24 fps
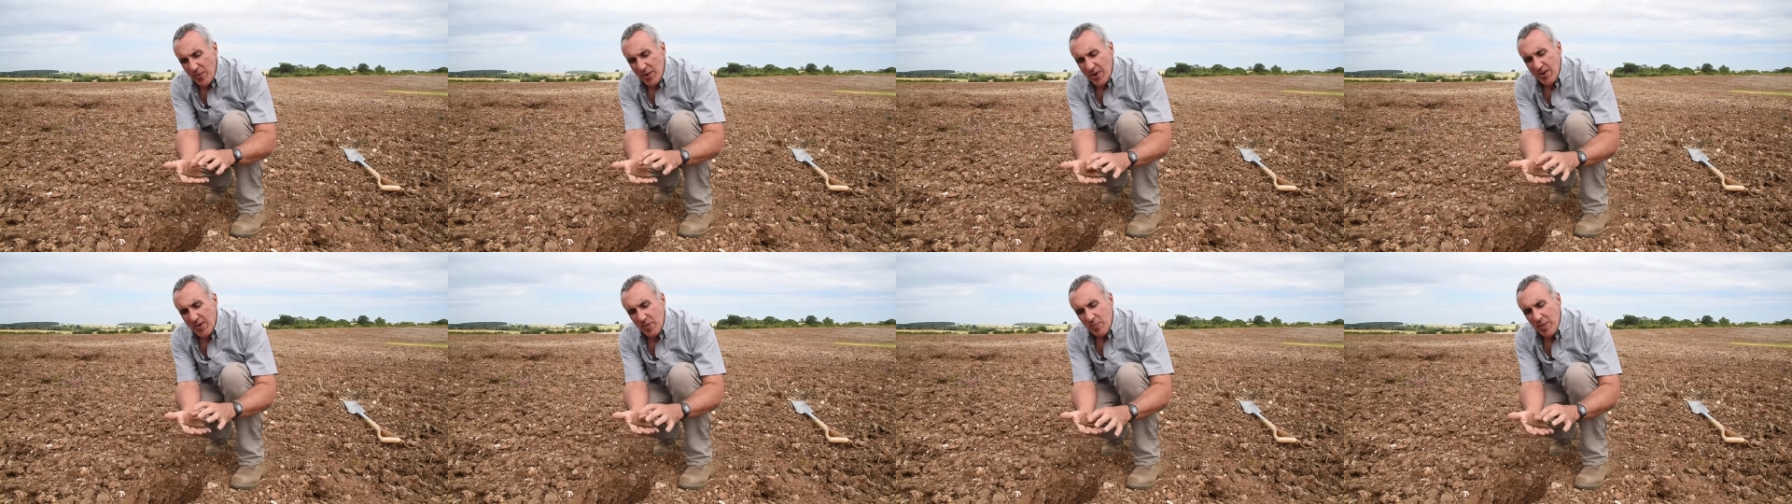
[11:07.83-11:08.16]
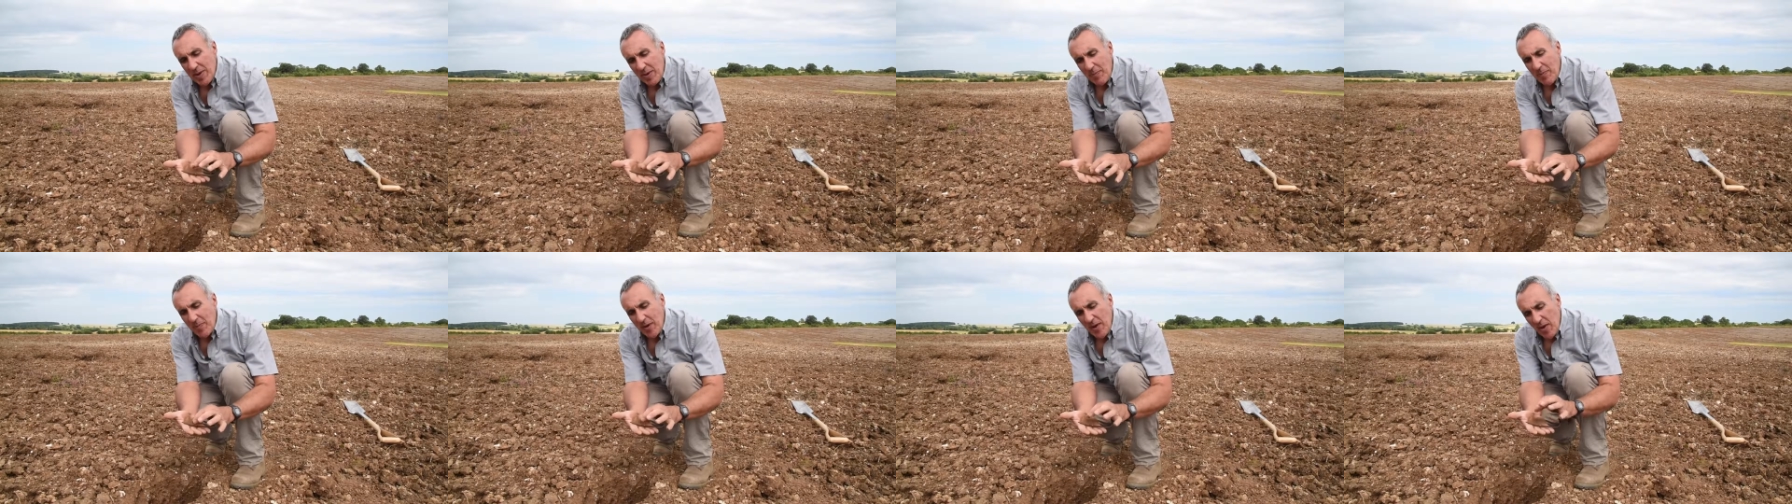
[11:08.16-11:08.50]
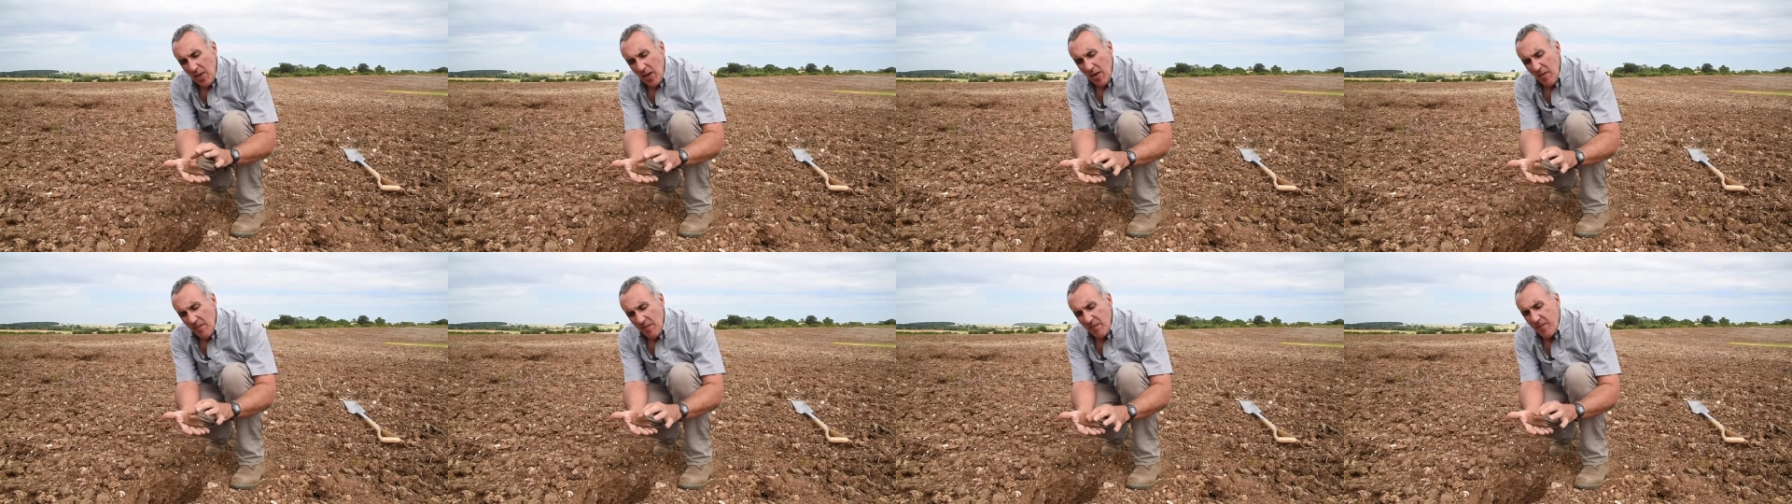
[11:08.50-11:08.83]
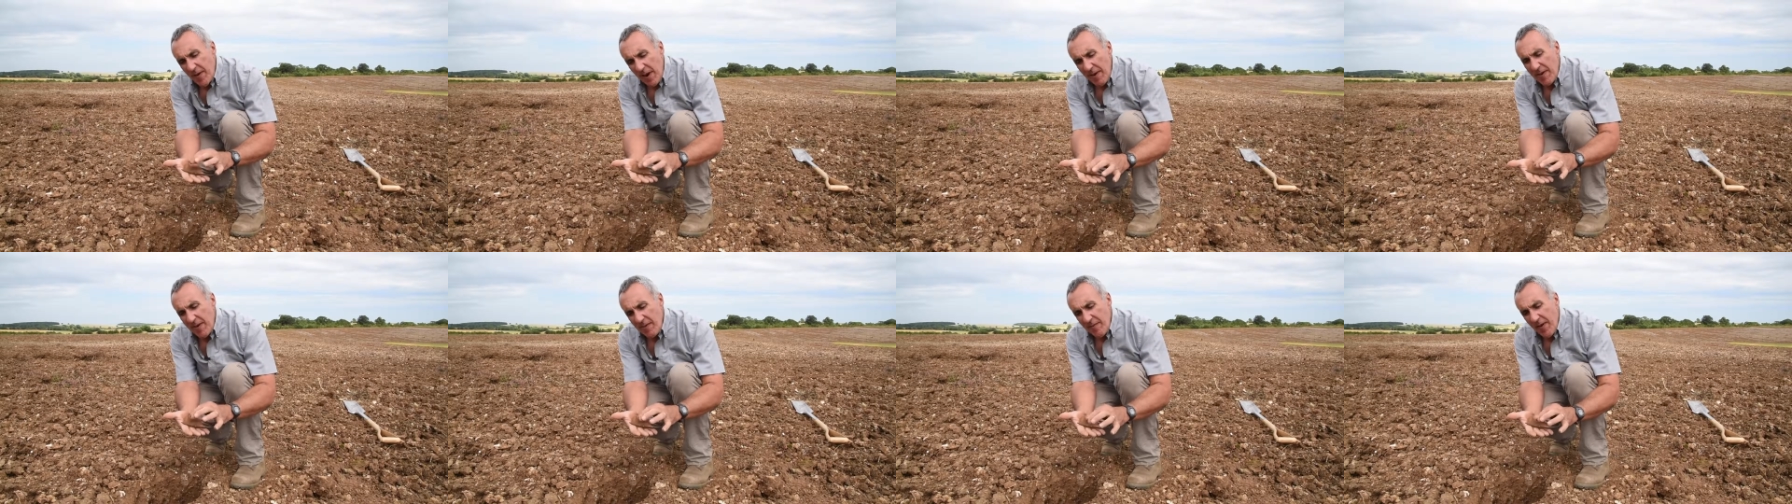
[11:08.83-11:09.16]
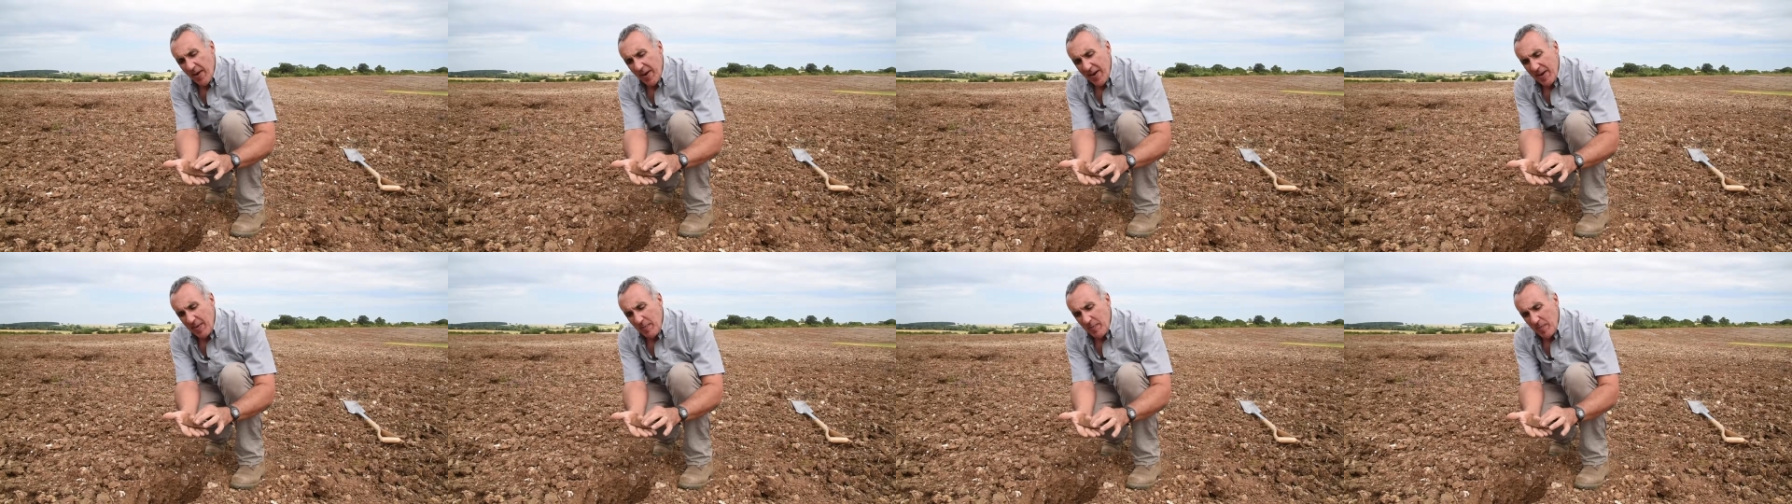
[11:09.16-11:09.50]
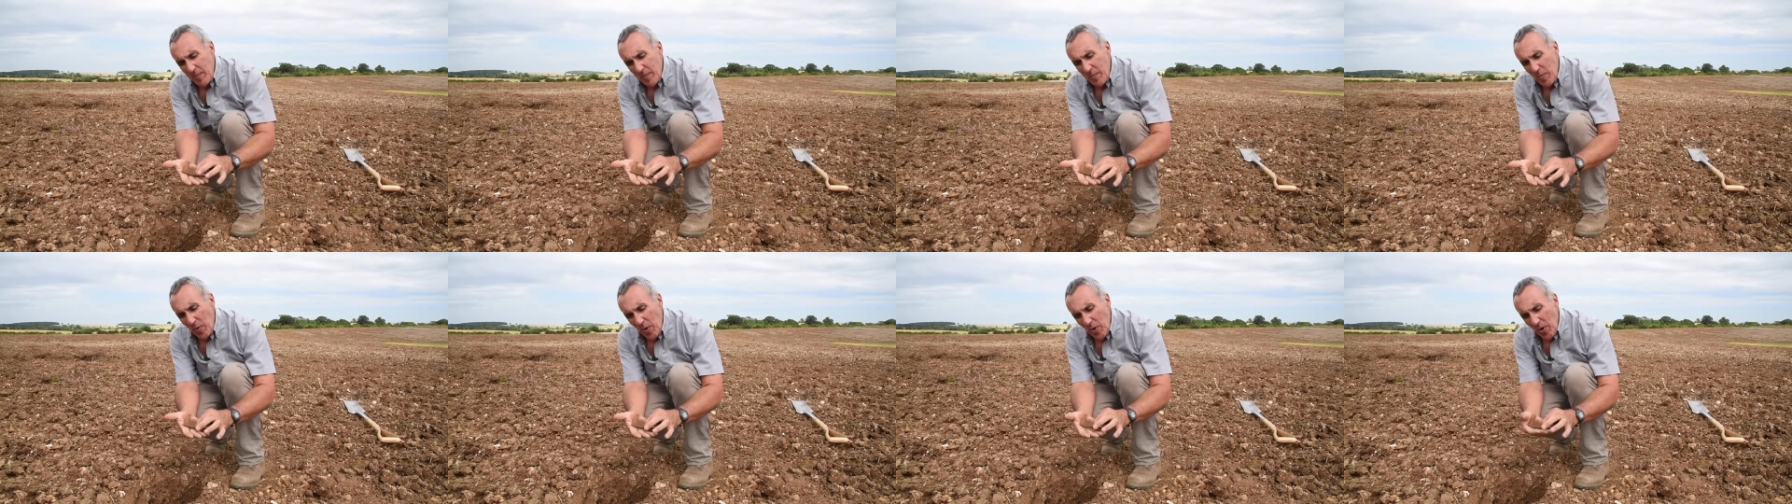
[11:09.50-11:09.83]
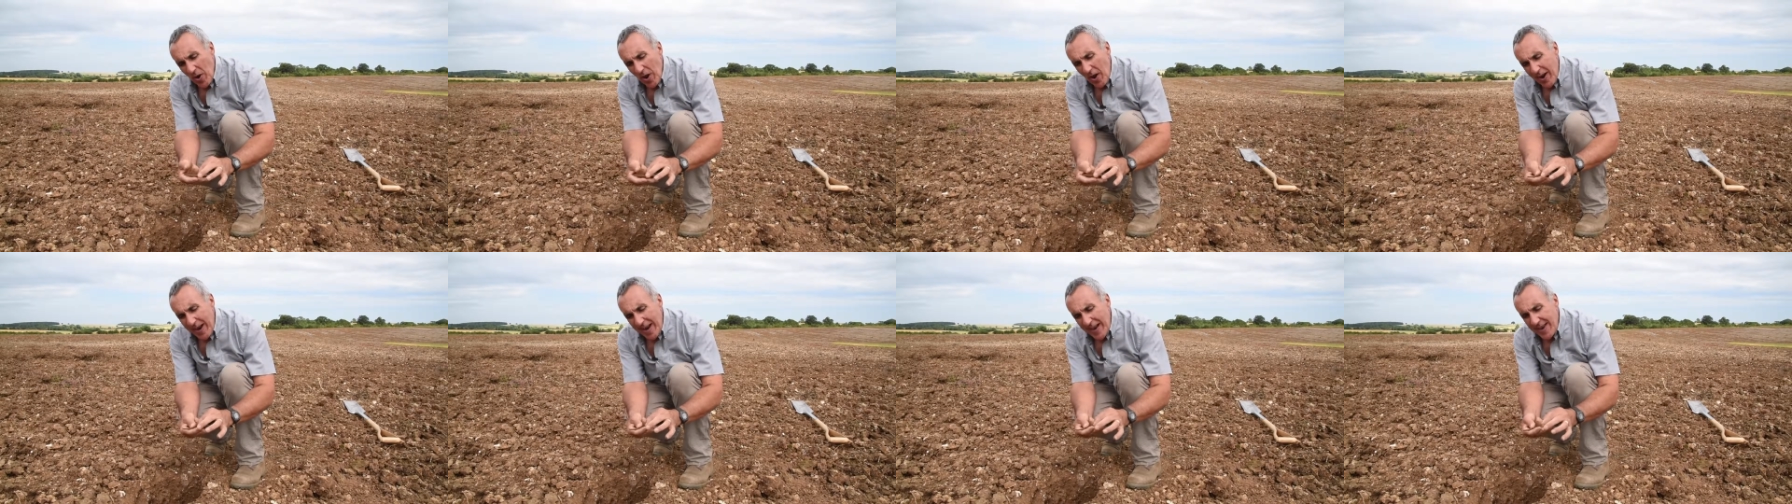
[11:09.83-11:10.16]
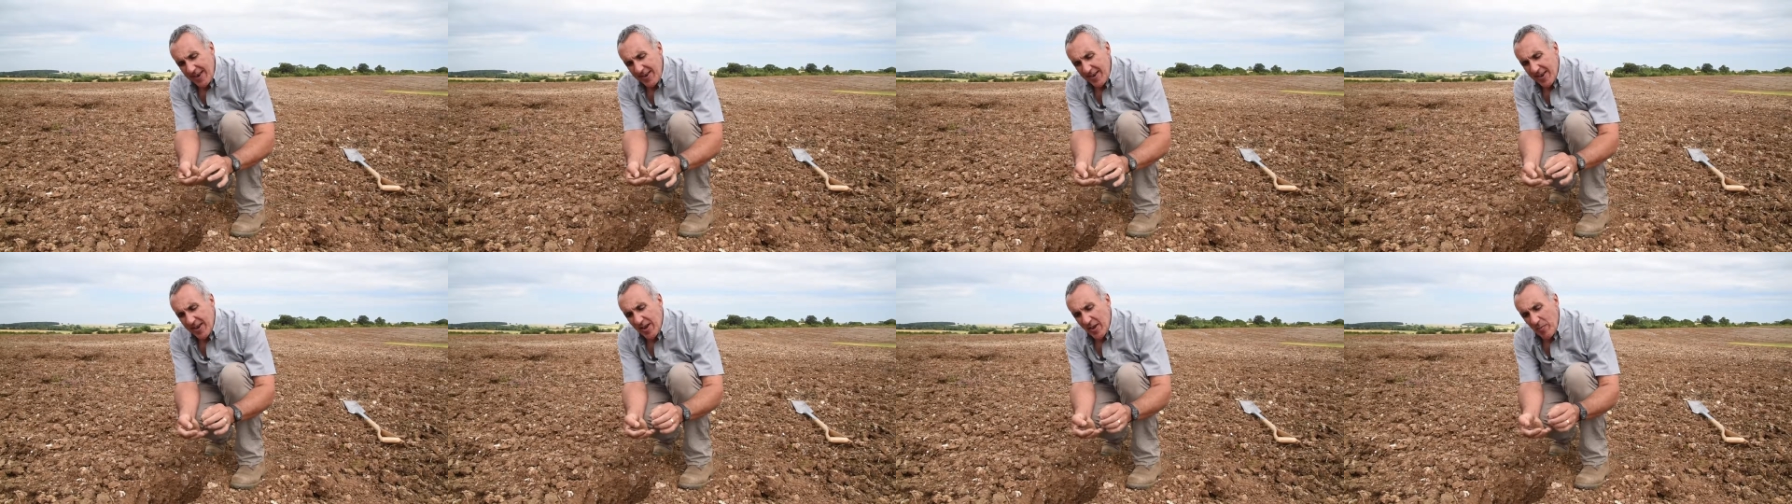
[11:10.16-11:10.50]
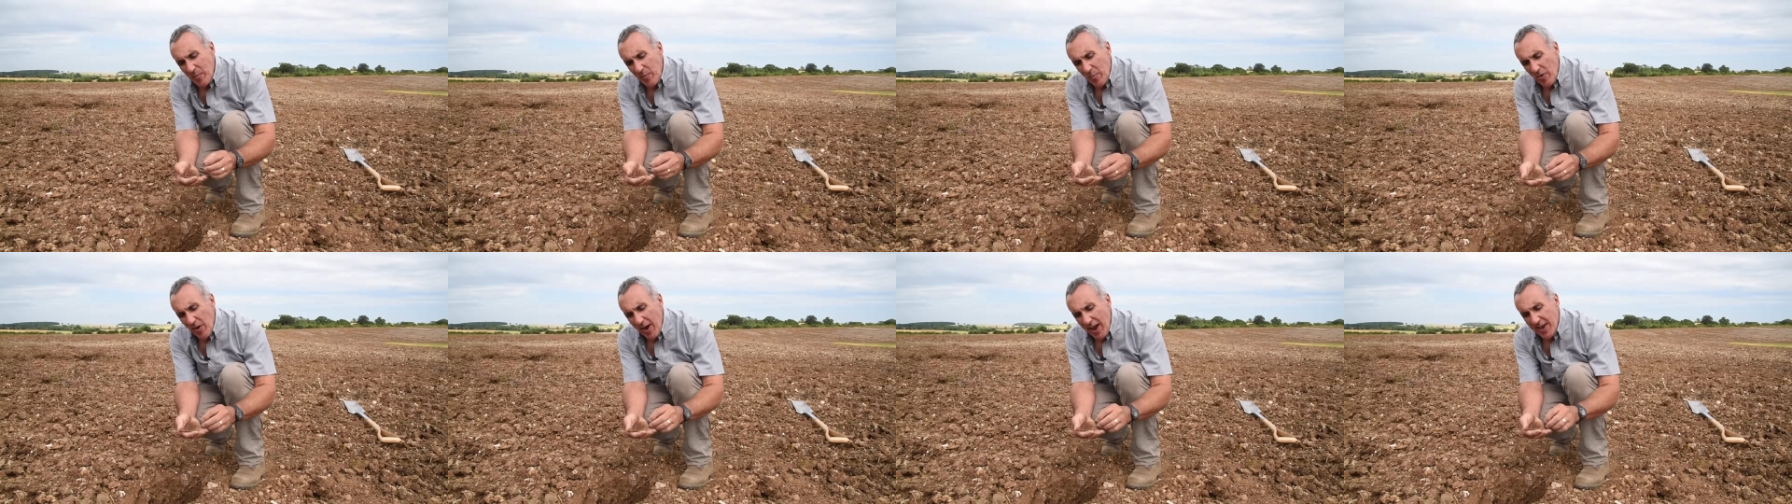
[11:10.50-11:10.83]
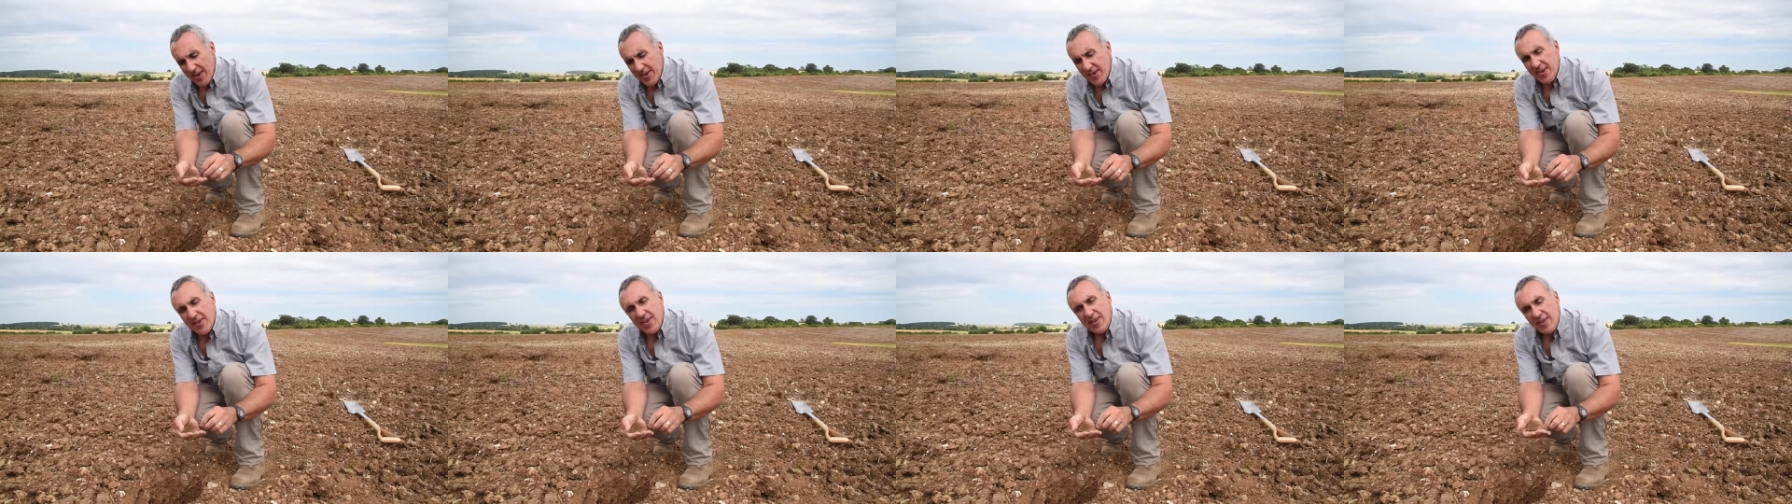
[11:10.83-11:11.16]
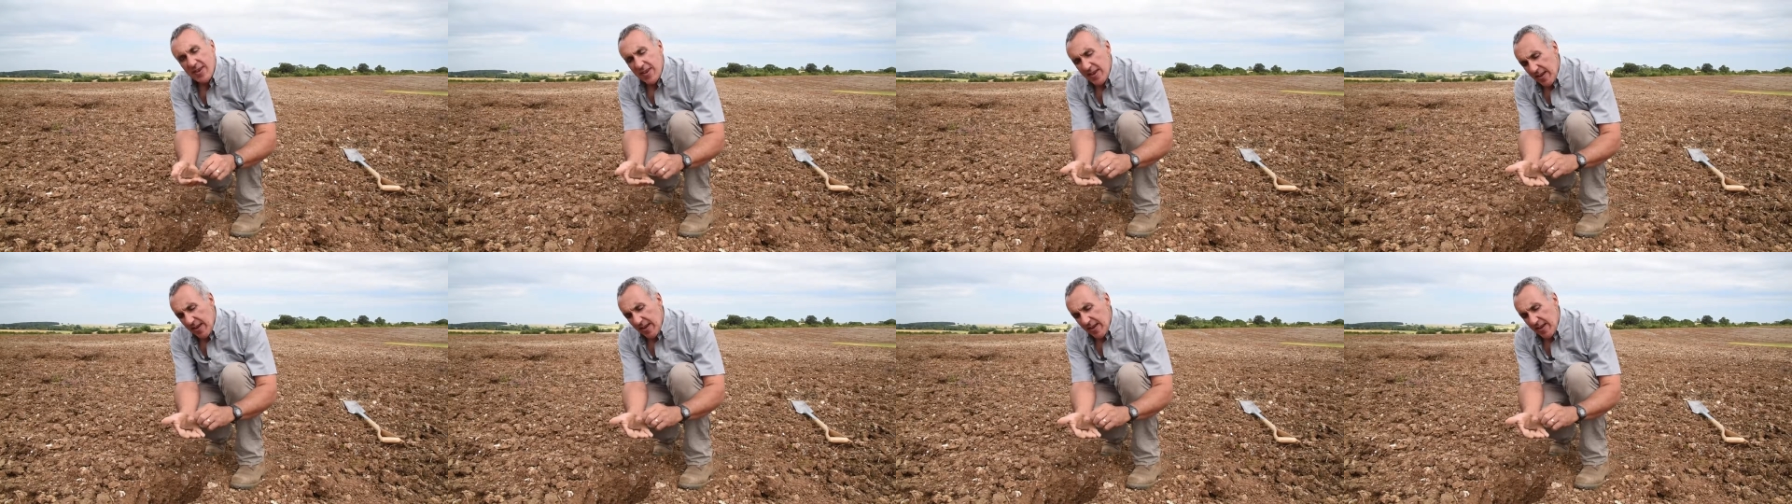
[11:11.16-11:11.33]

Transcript: This will be very, very more likely to compress.